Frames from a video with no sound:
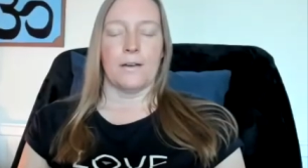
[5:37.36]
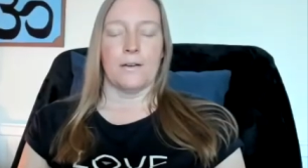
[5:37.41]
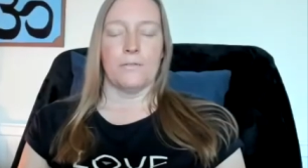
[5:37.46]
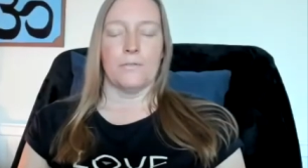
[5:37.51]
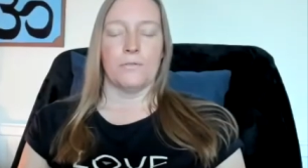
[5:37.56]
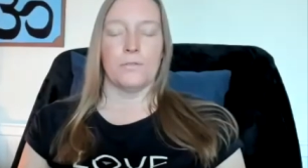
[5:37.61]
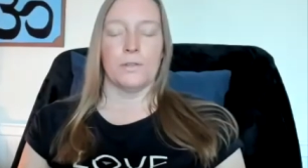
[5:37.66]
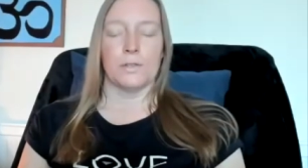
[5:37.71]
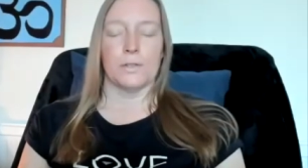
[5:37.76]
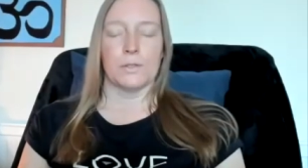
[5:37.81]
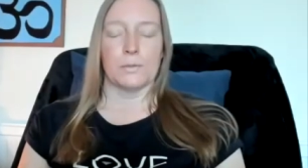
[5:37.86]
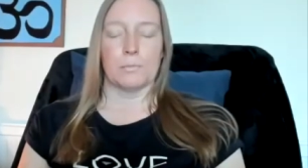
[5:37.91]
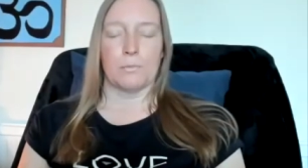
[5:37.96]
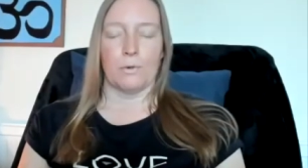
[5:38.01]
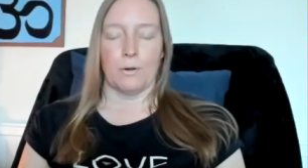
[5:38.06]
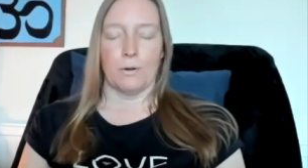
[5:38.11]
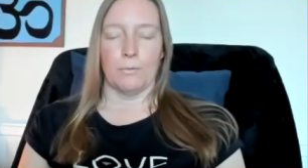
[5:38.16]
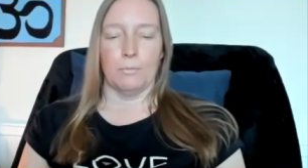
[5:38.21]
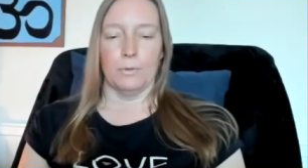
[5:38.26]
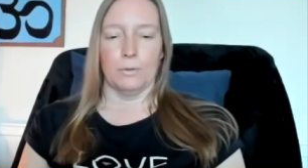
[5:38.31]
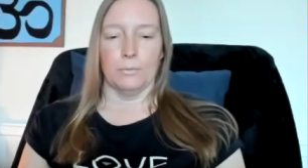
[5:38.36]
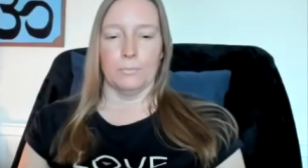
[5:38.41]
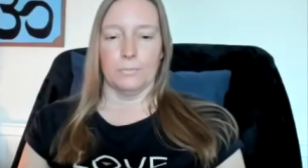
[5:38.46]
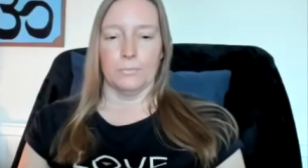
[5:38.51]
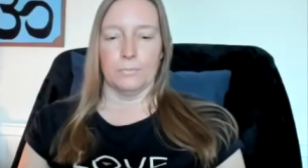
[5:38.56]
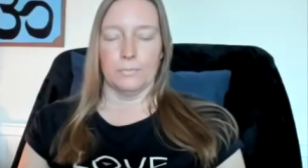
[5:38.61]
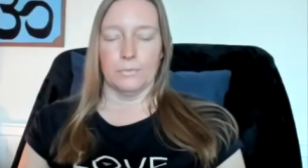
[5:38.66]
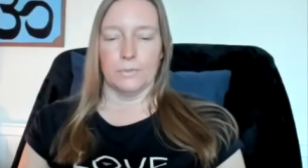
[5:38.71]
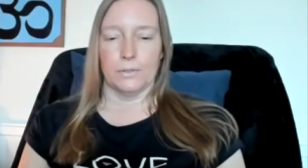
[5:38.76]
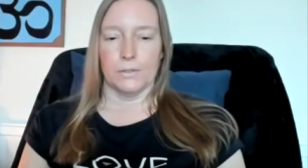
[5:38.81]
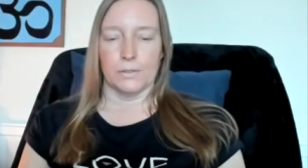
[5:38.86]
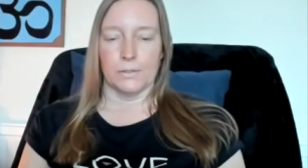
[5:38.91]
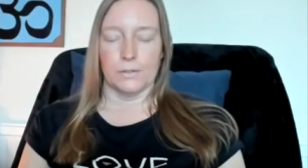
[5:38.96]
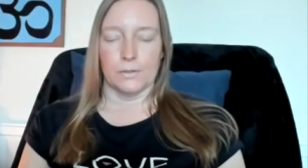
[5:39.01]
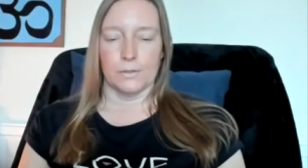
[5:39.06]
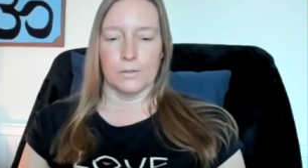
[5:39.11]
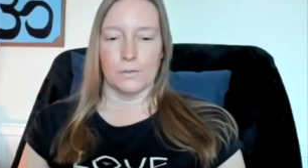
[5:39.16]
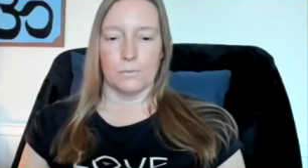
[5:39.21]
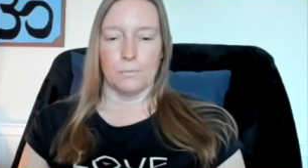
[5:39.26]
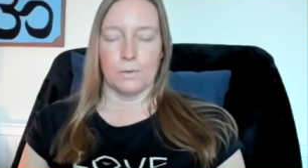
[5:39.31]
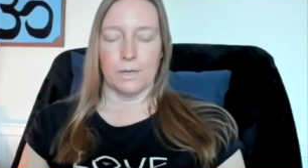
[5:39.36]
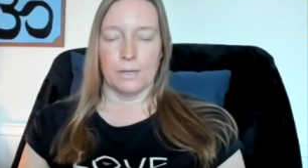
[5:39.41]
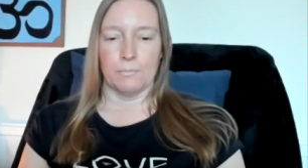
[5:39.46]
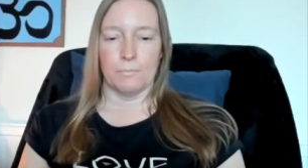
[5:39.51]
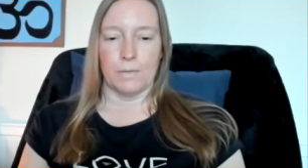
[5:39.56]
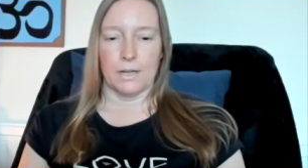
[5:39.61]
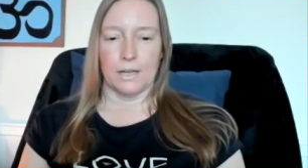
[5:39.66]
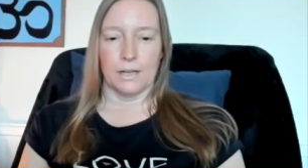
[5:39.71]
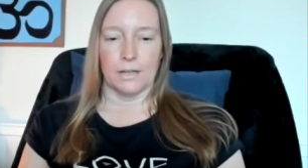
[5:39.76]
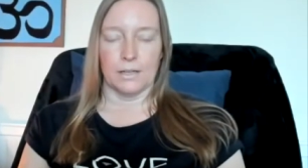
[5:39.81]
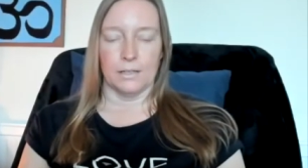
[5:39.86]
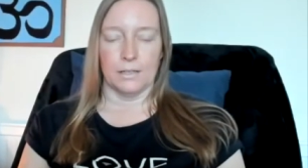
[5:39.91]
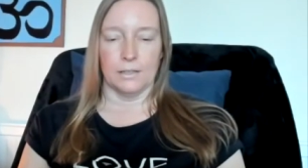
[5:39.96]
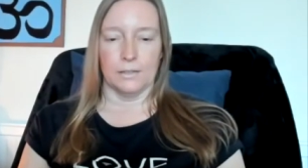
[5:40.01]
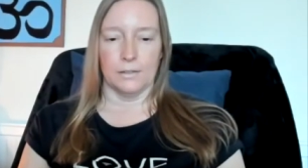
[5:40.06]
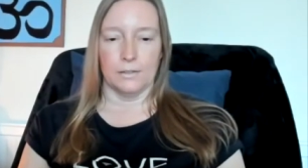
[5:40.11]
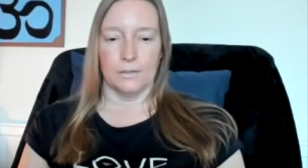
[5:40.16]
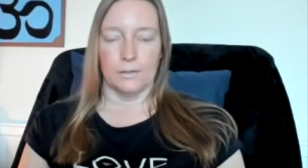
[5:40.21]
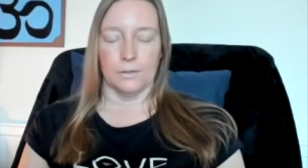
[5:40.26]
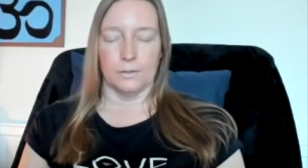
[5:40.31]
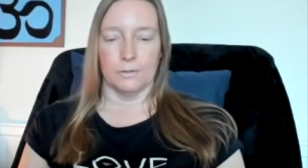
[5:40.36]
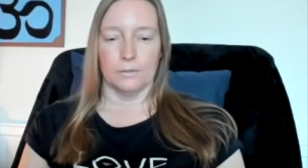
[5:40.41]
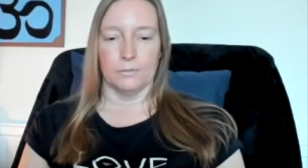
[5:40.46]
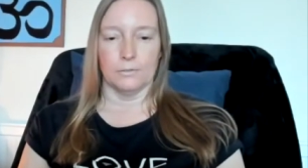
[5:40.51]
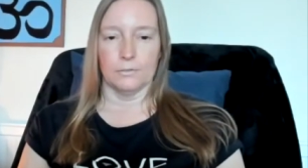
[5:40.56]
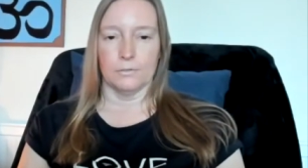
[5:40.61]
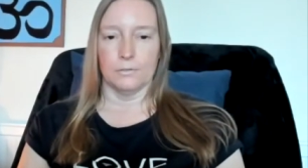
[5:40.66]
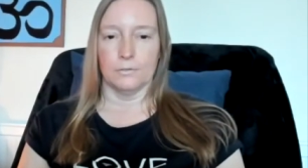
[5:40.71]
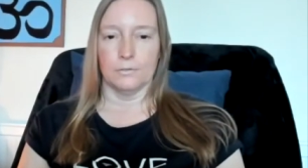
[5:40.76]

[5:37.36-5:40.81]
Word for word: um, have this problem? Does it swing back into?